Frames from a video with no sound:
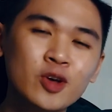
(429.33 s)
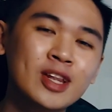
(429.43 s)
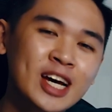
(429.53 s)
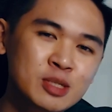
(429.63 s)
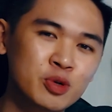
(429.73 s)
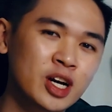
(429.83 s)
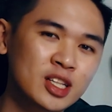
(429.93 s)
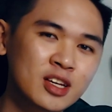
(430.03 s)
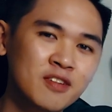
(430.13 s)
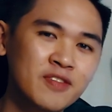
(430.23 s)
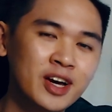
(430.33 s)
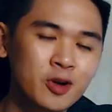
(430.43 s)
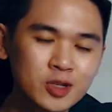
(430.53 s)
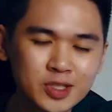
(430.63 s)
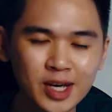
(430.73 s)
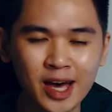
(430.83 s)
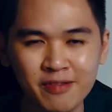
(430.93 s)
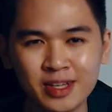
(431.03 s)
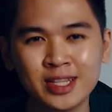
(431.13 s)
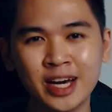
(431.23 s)
less productive and also
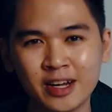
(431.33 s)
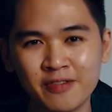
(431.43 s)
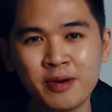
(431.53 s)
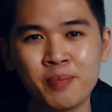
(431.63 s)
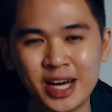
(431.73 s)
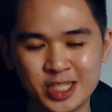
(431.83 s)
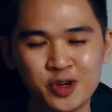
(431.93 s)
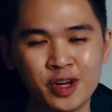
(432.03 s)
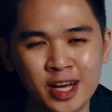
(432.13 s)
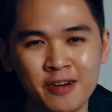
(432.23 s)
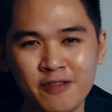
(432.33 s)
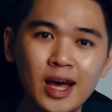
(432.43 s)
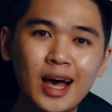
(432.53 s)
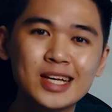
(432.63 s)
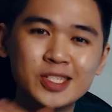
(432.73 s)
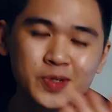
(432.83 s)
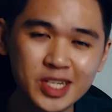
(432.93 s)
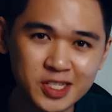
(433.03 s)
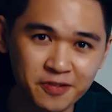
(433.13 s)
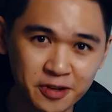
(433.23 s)
having negative impacts to your life. As soon
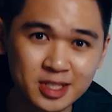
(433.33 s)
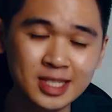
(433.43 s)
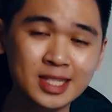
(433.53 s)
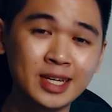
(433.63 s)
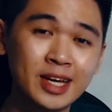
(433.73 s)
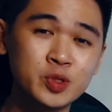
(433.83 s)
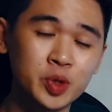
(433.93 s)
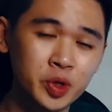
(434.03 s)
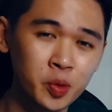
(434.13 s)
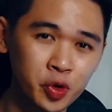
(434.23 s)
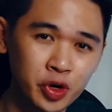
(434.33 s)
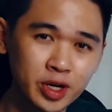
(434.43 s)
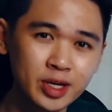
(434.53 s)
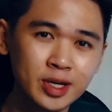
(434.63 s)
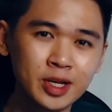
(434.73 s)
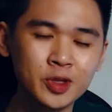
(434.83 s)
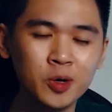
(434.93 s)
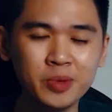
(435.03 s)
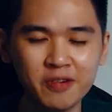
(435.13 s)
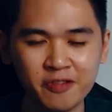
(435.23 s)
as you feel disengaged with your work, don't
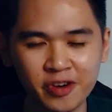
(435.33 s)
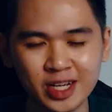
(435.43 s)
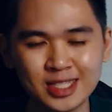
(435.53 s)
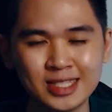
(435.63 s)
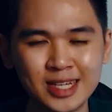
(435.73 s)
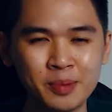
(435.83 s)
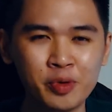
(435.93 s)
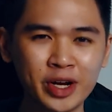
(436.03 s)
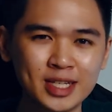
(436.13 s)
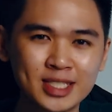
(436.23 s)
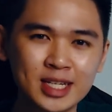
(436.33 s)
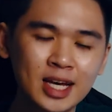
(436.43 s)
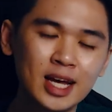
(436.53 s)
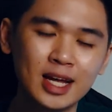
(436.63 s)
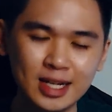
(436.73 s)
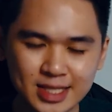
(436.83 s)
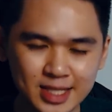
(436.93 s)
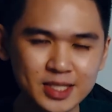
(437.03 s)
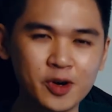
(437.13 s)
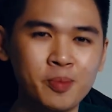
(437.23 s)
be afraid to take breaks.
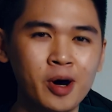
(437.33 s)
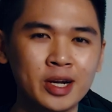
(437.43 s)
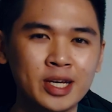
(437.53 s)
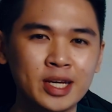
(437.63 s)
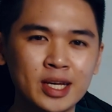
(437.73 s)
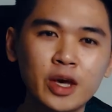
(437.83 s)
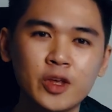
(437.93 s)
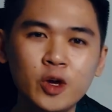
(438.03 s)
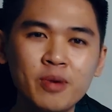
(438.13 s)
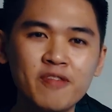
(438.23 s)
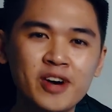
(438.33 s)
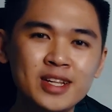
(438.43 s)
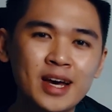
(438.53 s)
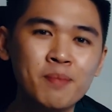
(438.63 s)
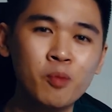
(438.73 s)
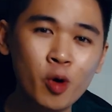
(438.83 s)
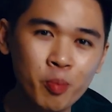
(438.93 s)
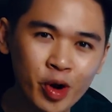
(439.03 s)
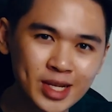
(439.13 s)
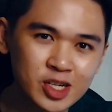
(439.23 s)
Listen to your body. You may find that more
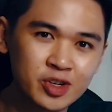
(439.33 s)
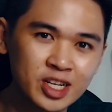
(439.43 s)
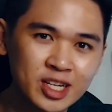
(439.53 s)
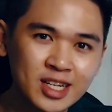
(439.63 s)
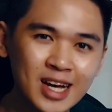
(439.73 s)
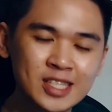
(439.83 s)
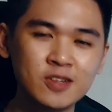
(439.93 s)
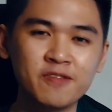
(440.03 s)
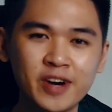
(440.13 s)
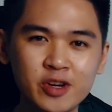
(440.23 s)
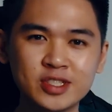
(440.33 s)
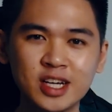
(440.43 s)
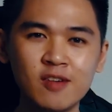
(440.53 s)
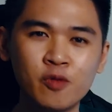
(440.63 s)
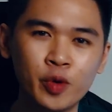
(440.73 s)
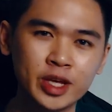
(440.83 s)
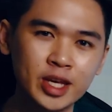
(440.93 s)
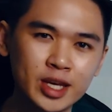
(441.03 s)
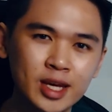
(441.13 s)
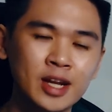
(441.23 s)
breaks are needed as you find yourself working in